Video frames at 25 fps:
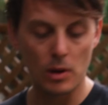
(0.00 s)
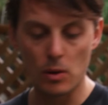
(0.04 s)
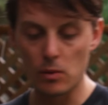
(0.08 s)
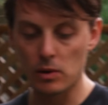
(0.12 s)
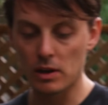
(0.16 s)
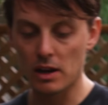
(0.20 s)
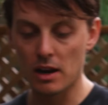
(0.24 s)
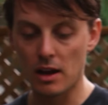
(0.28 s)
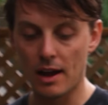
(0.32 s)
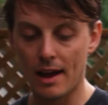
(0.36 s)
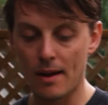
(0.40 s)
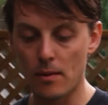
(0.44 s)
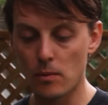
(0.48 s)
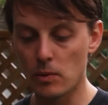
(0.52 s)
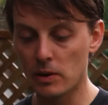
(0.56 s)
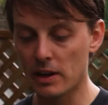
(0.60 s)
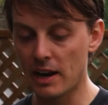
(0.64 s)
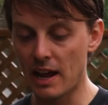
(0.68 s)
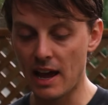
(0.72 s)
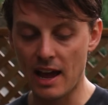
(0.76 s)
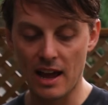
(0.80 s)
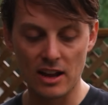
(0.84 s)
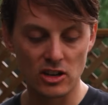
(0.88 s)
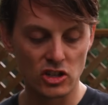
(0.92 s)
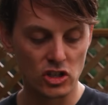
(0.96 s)
but we're gonna we're
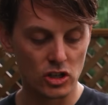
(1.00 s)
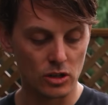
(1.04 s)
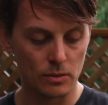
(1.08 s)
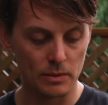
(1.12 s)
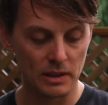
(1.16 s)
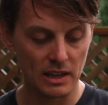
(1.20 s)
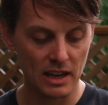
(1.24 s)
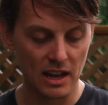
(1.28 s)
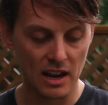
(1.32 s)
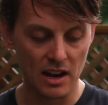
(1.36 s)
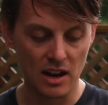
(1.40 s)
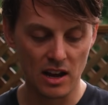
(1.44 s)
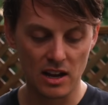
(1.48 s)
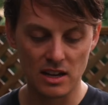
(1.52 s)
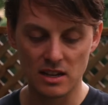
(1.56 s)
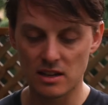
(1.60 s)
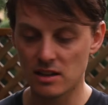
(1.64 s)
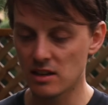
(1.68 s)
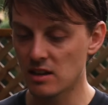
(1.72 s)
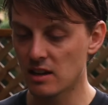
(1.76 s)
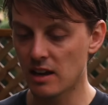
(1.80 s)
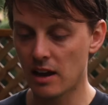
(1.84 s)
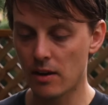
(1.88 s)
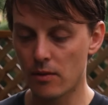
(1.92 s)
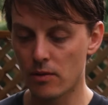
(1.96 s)
gonna hand chop. You get a nice,
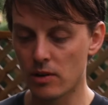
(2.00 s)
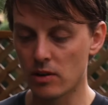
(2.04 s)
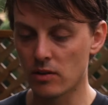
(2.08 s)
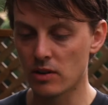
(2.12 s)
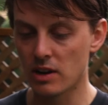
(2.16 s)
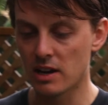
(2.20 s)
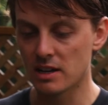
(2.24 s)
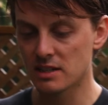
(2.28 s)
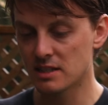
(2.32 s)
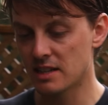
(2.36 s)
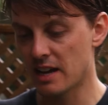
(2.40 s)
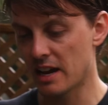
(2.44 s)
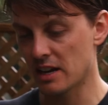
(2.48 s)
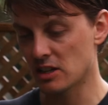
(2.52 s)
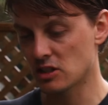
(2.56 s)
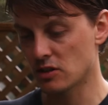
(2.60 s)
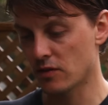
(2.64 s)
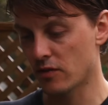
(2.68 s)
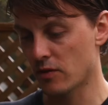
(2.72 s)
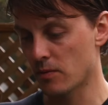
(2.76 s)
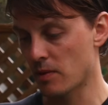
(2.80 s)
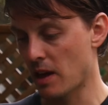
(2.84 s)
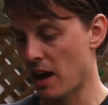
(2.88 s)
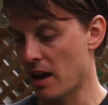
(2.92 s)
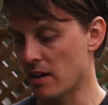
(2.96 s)
you get a real nice texture
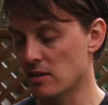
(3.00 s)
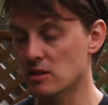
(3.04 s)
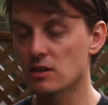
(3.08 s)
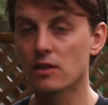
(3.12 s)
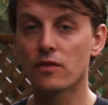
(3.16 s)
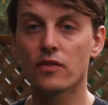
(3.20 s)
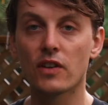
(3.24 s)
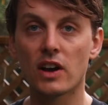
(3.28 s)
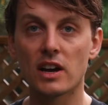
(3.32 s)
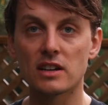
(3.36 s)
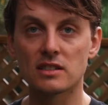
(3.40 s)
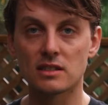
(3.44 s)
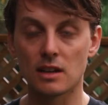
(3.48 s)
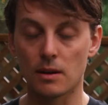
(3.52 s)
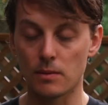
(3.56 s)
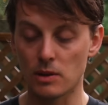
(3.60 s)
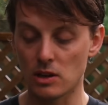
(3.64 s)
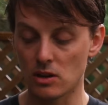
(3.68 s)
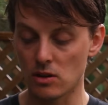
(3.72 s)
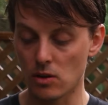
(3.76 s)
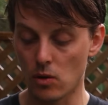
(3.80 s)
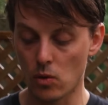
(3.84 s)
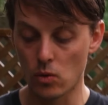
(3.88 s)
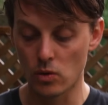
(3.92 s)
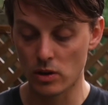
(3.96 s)
from that. So first up,
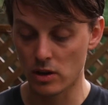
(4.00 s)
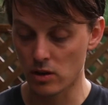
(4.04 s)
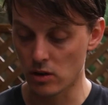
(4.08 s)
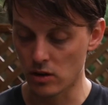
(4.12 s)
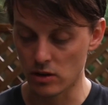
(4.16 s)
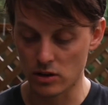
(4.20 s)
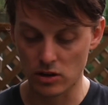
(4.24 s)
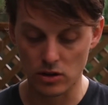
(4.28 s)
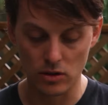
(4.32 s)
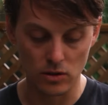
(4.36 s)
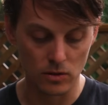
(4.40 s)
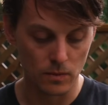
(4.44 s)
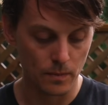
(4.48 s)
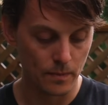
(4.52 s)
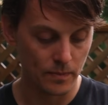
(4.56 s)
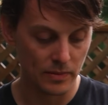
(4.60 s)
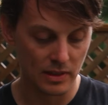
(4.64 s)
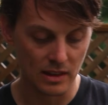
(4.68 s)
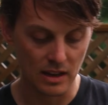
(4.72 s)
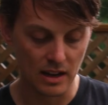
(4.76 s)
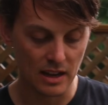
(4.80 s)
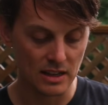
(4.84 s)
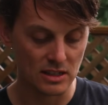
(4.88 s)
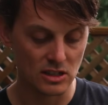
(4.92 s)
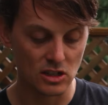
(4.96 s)
you, all you got to do
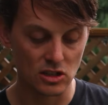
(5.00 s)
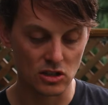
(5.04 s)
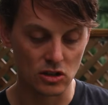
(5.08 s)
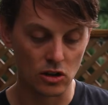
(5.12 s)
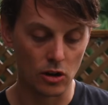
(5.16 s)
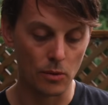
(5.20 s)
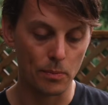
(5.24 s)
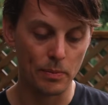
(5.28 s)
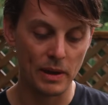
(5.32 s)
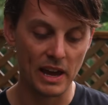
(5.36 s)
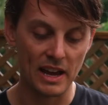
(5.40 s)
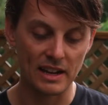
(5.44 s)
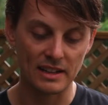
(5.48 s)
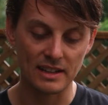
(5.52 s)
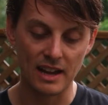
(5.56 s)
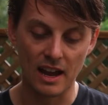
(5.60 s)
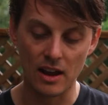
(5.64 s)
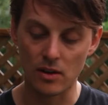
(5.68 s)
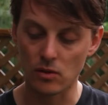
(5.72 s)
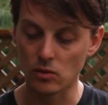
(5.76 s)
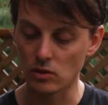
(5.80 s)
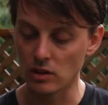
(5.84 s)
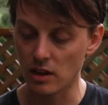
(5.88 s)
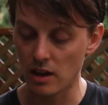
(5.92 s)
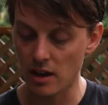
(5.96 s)
is just got to pick
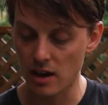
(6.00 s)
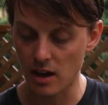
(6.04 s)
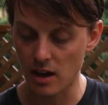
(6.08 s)
down all the